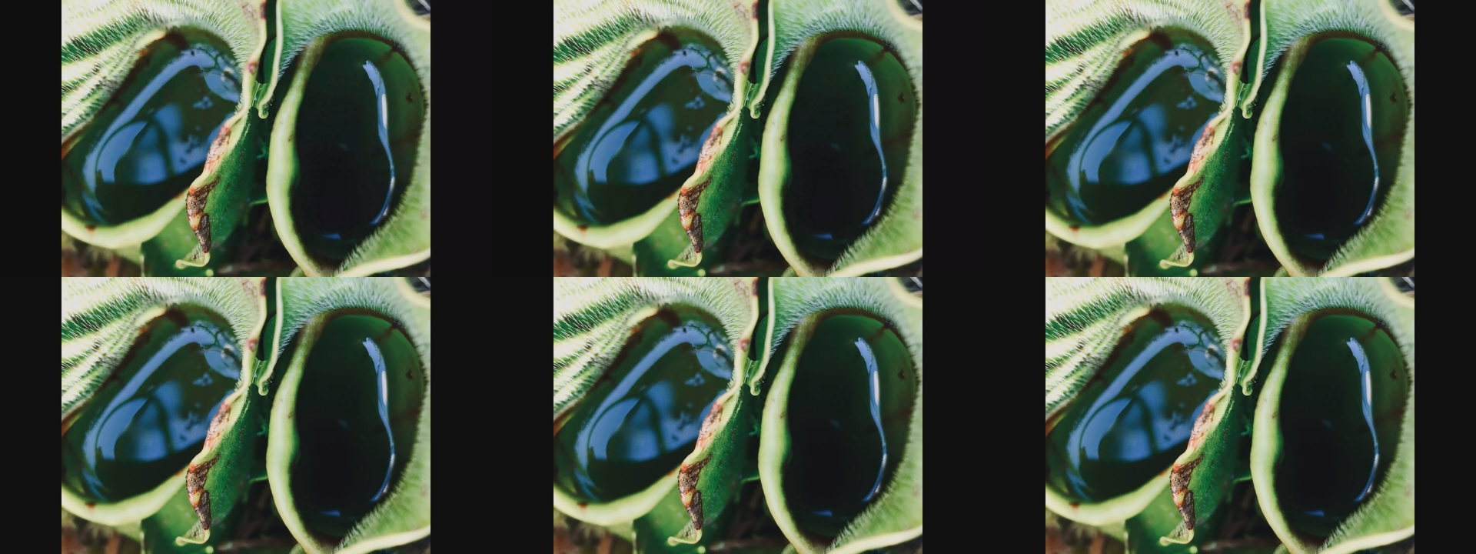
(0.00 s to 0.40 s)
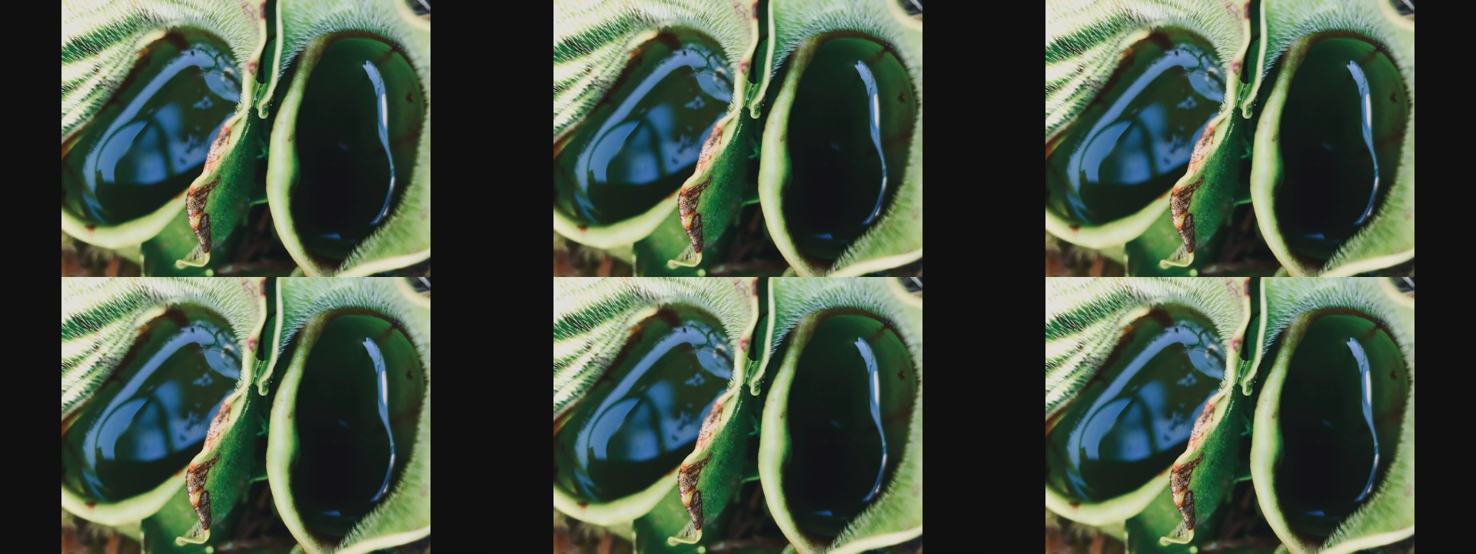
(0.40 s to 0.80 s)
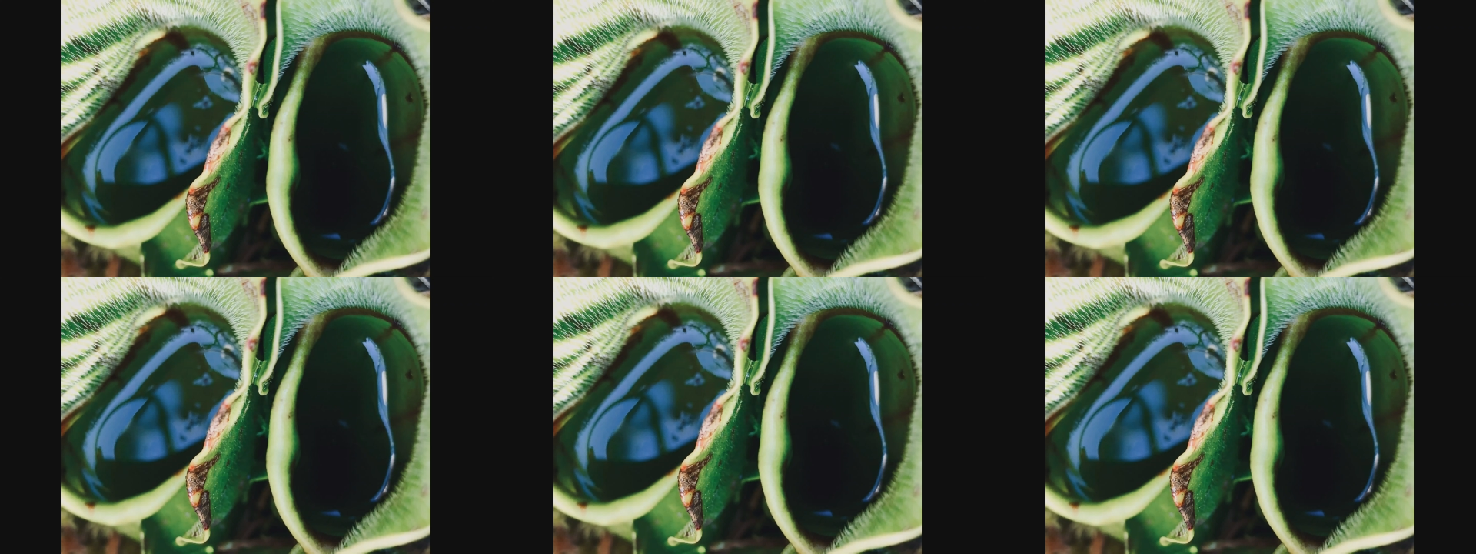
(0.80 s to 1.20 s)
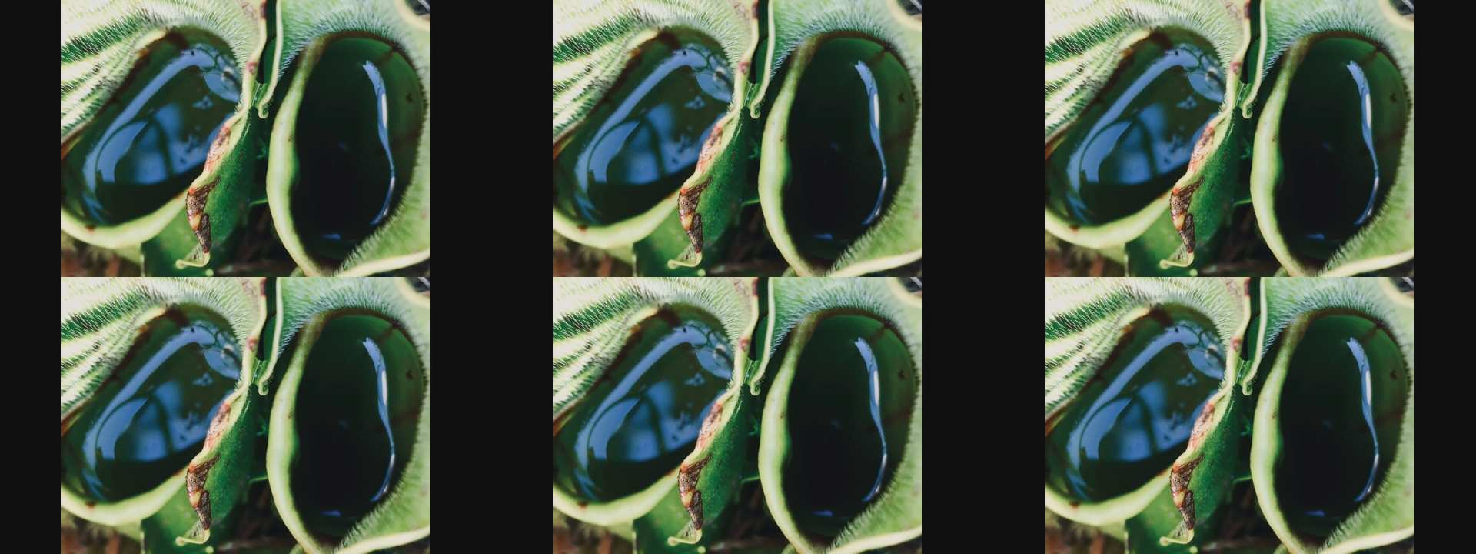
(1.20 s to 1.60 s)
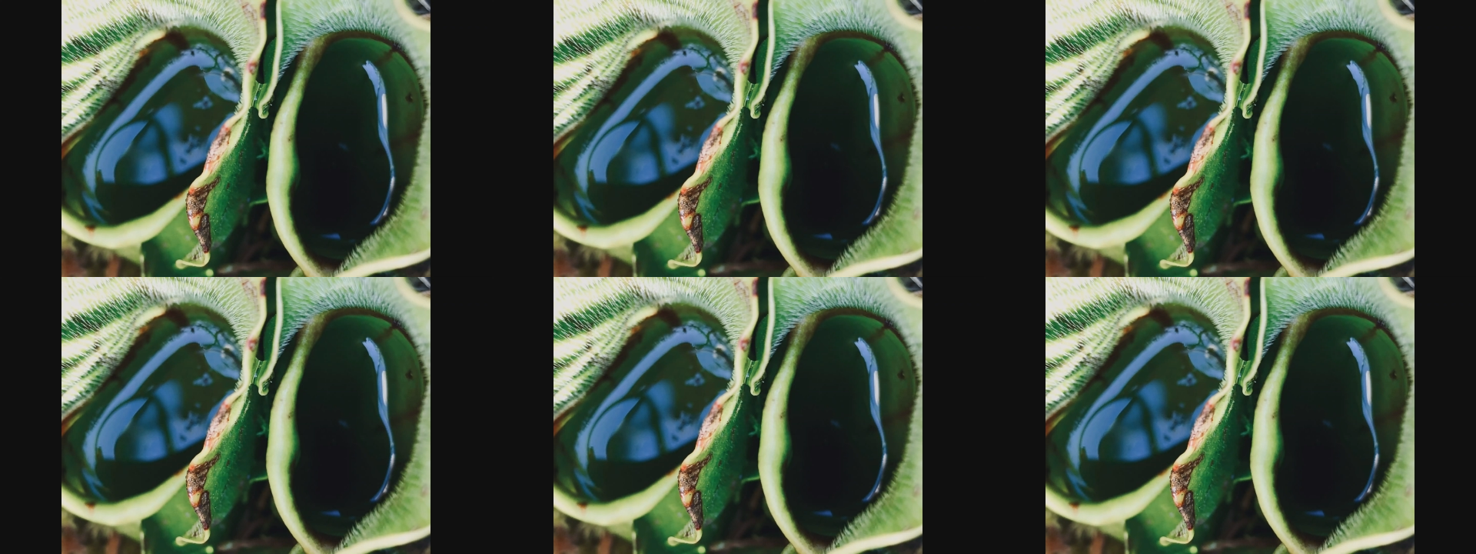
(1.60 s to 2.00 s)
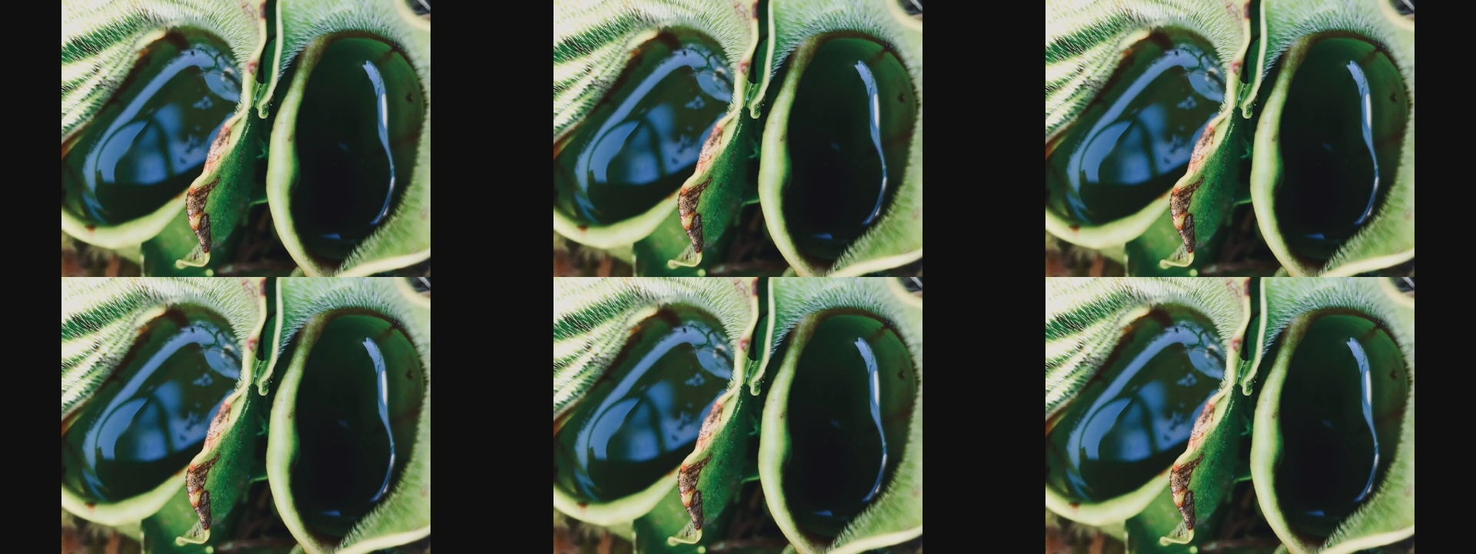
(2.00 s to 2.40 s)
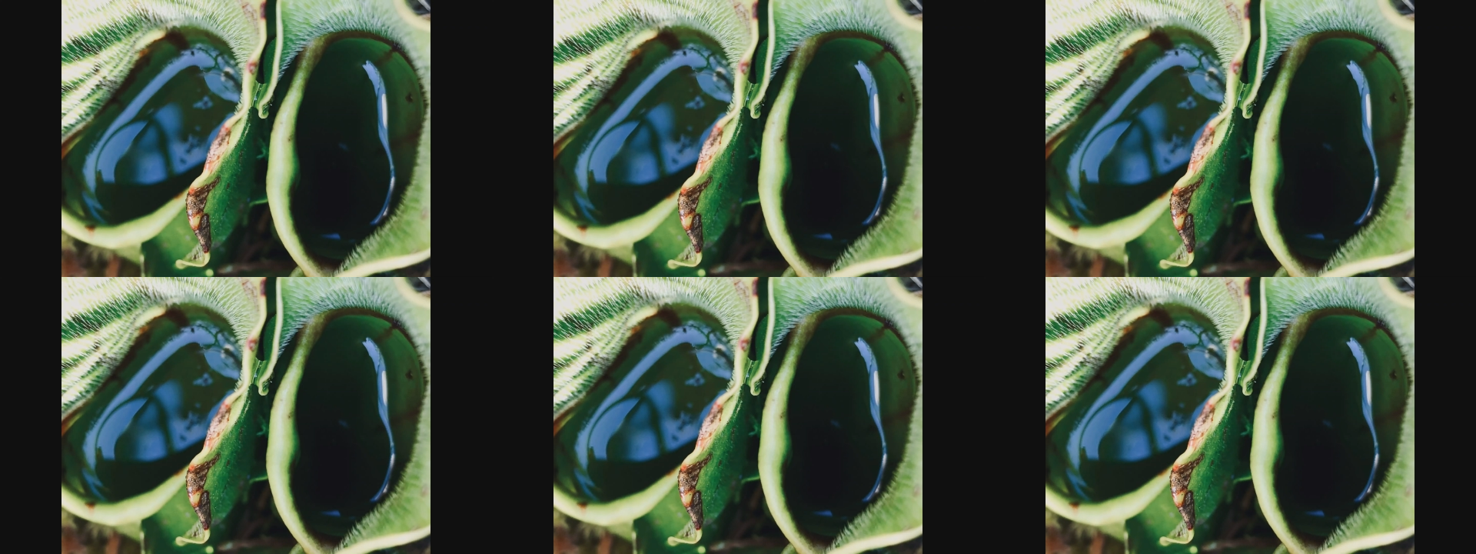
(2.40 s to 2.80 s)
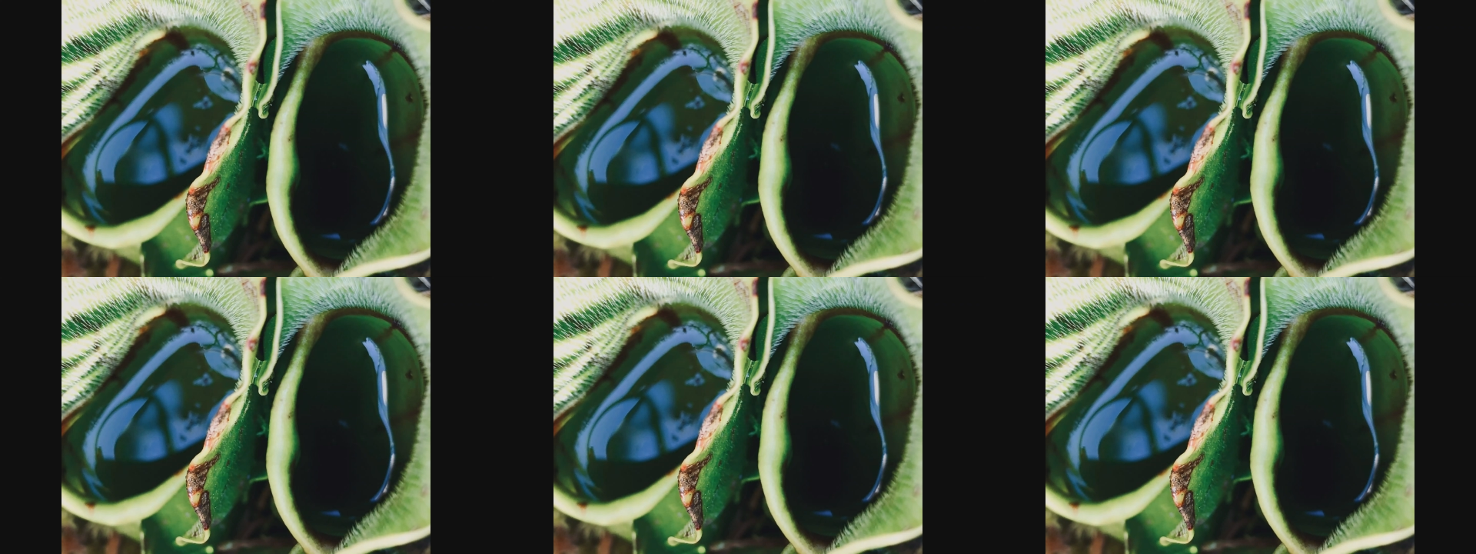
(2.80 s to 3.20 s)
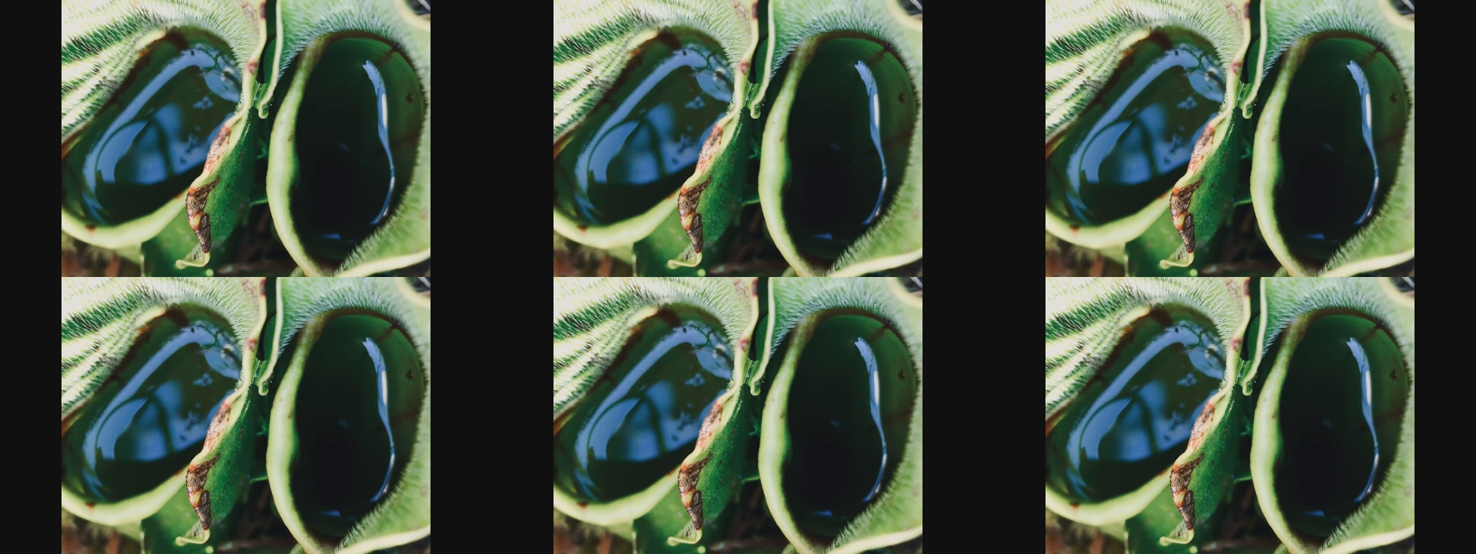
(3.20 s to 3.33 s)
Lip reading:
Nobody's mouth can be seen.